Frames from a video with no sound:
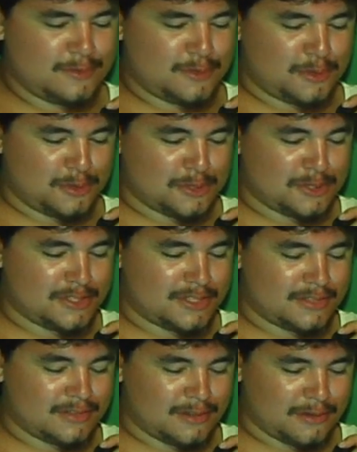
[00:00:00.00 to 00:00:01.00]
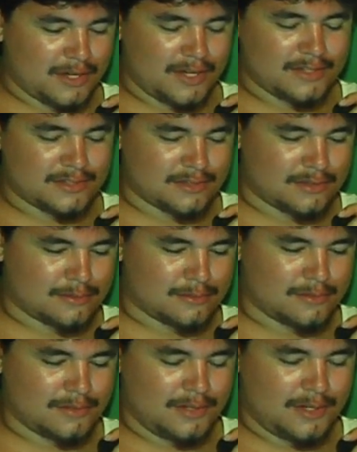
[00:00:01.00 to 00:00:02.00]
Holy shit. Okay, so
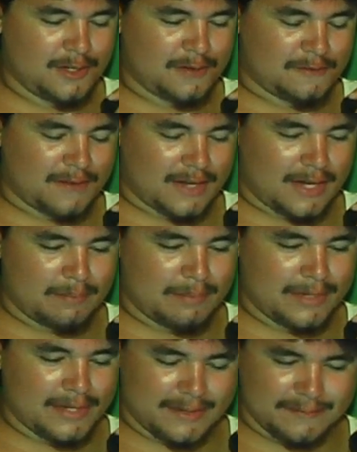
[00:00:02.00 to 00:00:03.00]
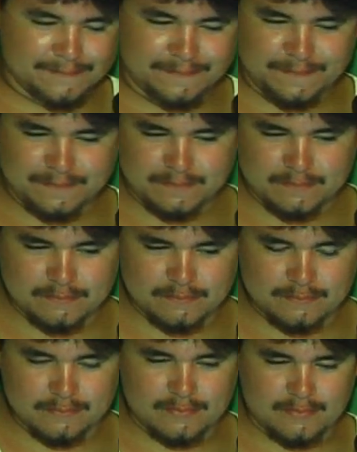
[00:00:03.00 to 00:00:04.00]
if I got big,
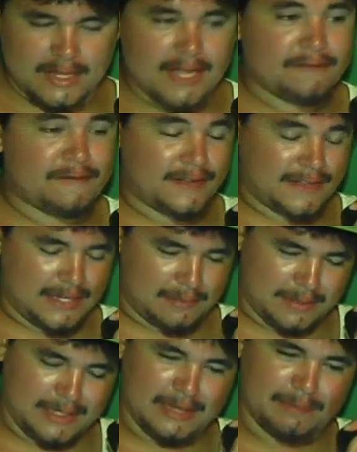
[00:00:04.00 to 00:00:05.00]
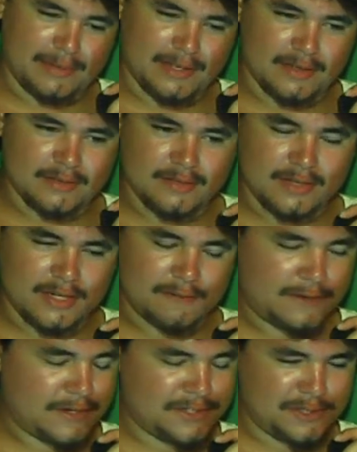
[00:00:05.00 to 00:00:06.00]
if I think I'm going to get big, and
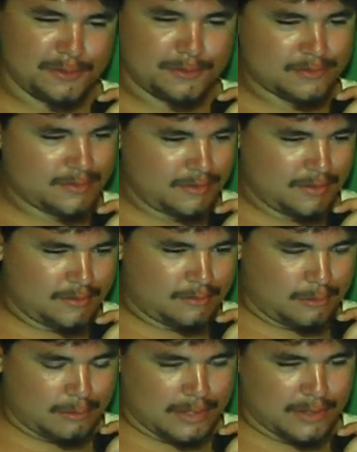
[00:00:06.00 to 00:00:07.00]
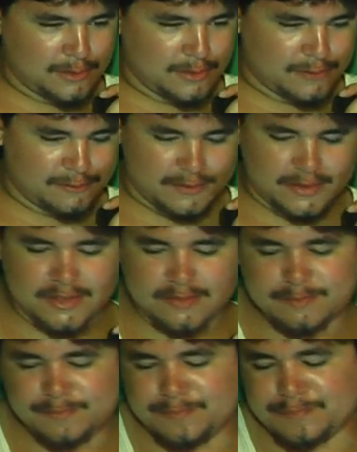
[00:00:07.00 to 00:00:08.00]
if I do, what would I do differently
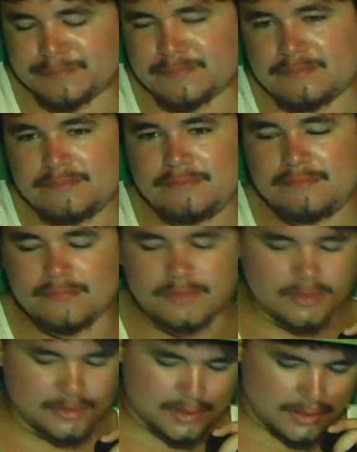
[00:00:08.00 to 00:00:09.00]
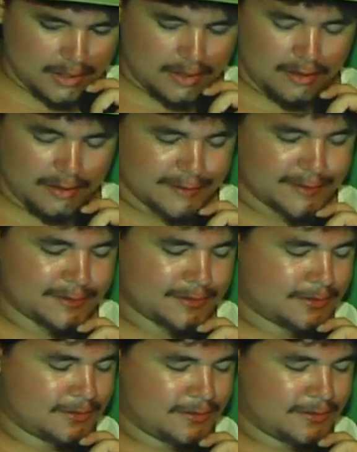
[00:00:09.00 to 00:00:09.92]
than a lot of artists?